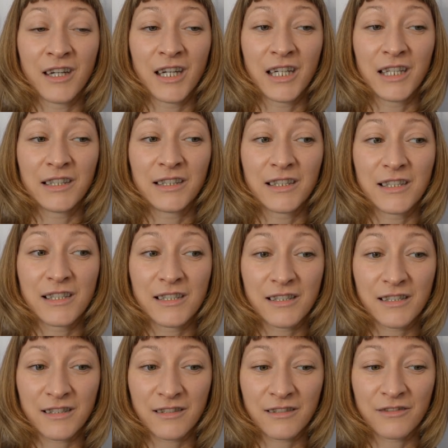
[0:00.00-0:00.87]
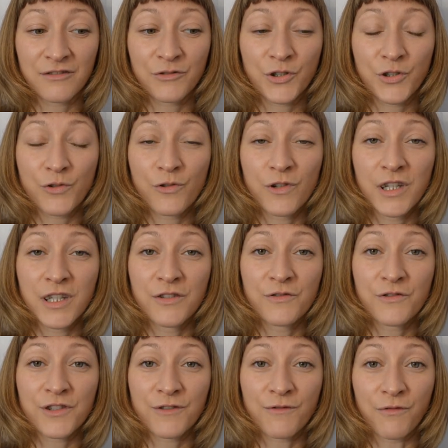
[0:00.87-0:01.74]
it is truly
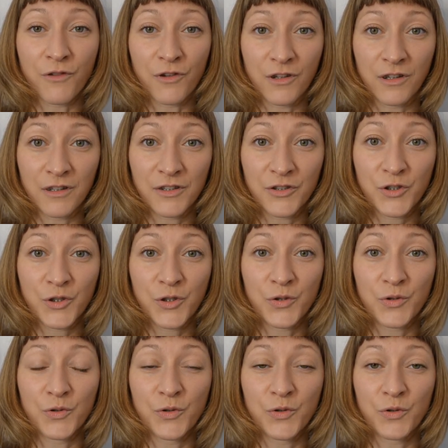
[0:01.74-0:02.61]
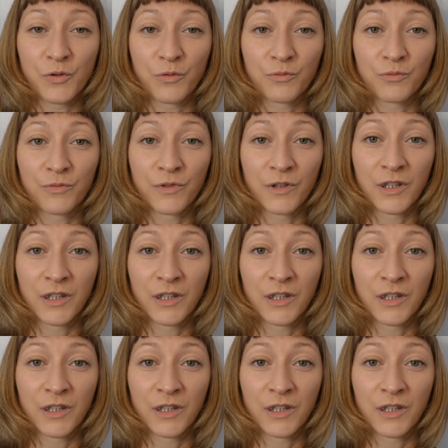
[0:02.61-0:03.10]
useful to